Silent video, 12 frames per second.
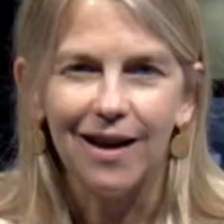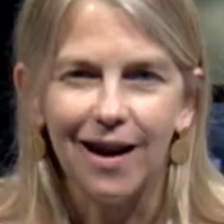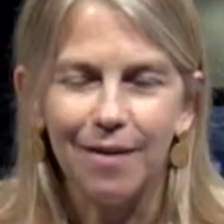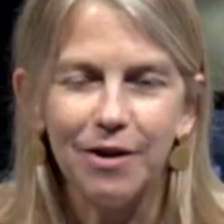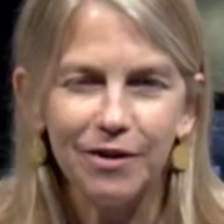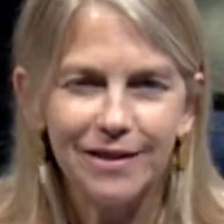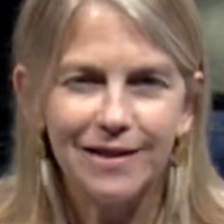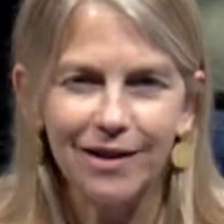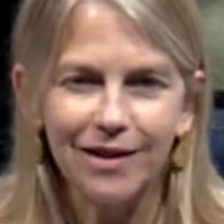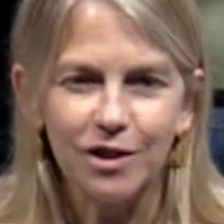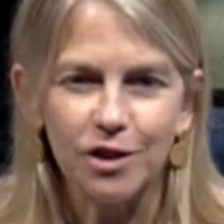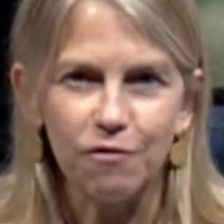I'm here to tell
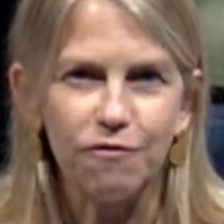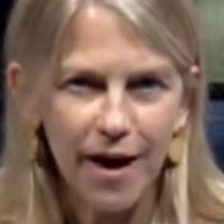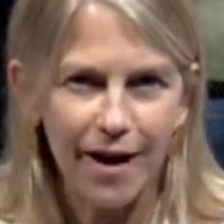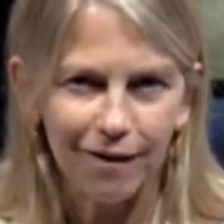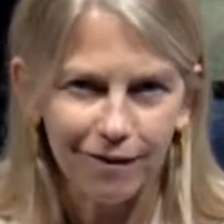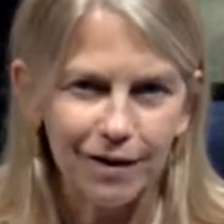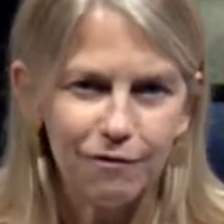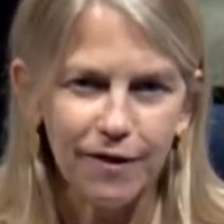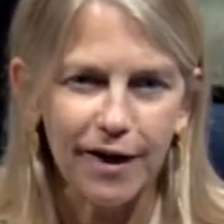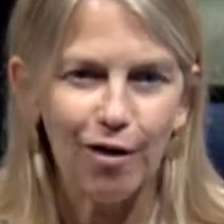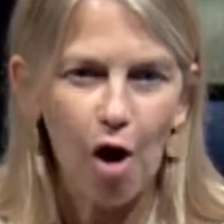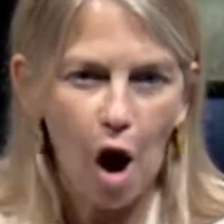you to fail, and
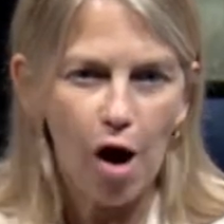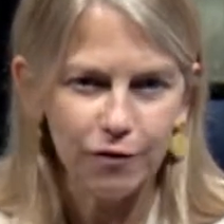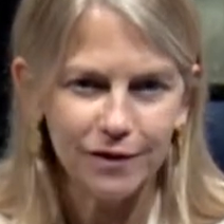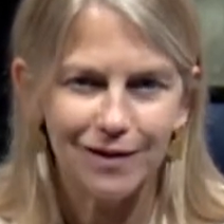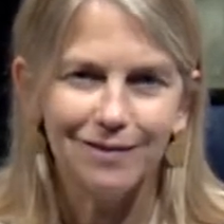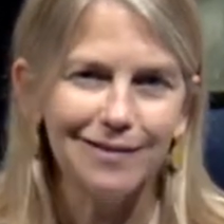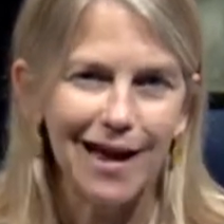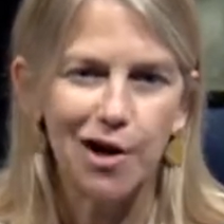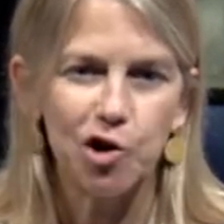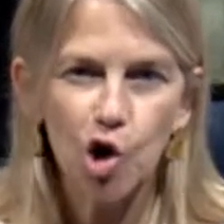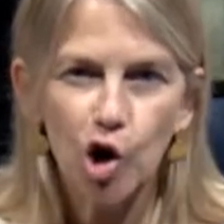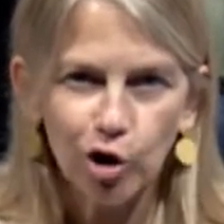fail often
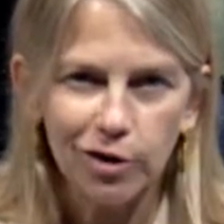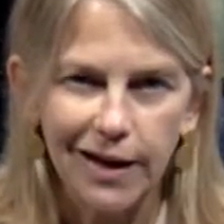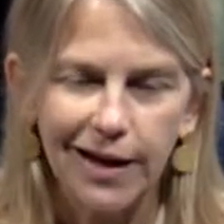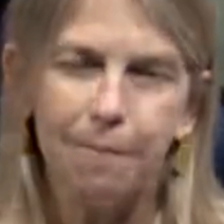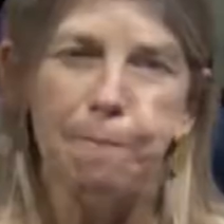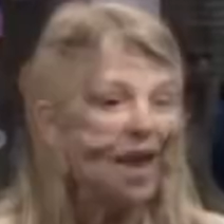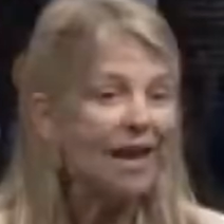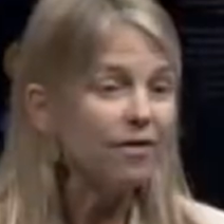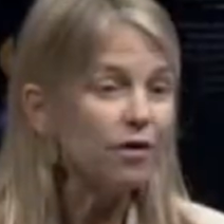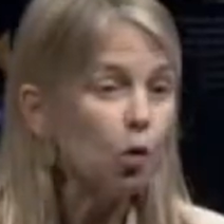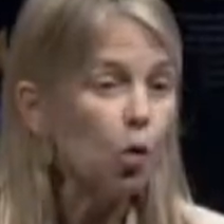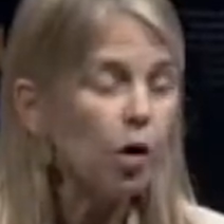and early. I
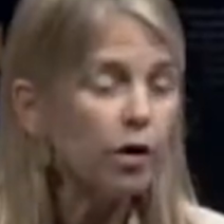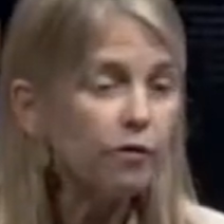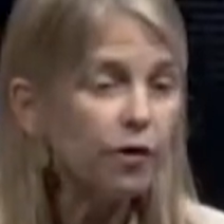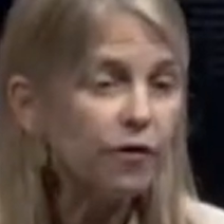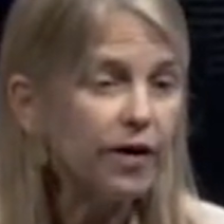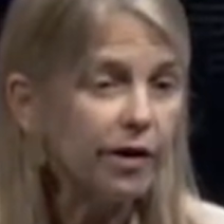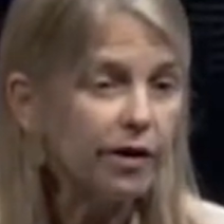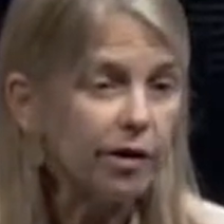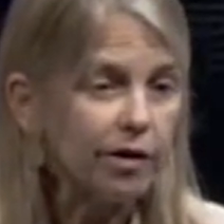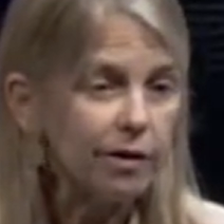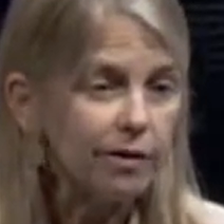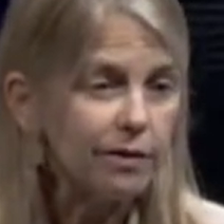give an award for
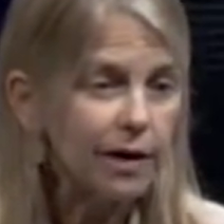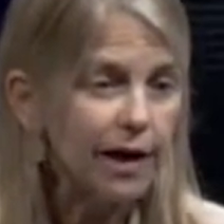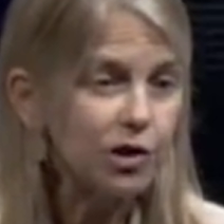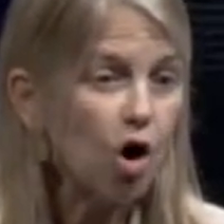failure. It's